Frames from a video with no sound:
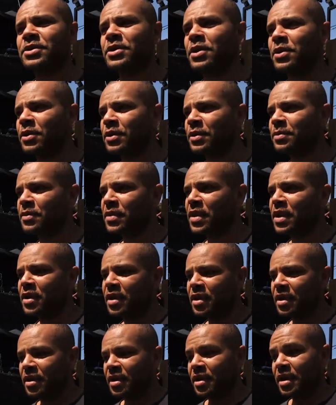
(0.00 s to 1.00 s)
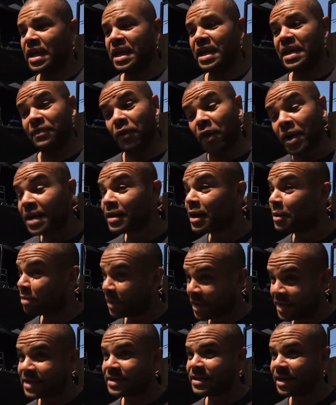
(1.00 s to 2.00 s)
So if I hear that
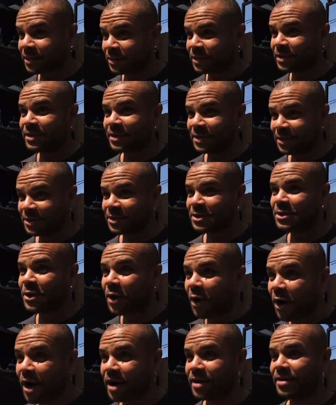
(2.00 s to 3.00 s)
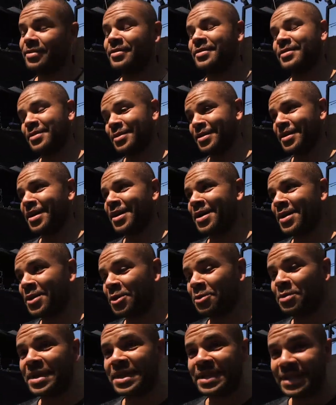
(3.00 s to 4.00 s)
being sung tonight,
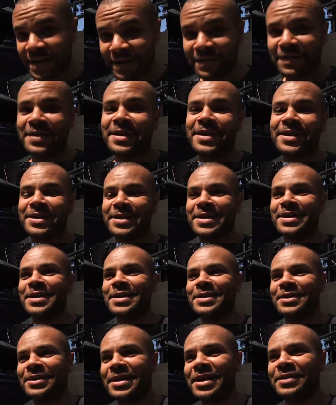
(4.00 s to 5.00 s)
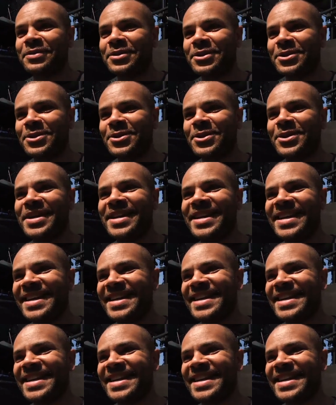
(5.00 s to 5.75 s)
there'll be definite tears, that's for sure.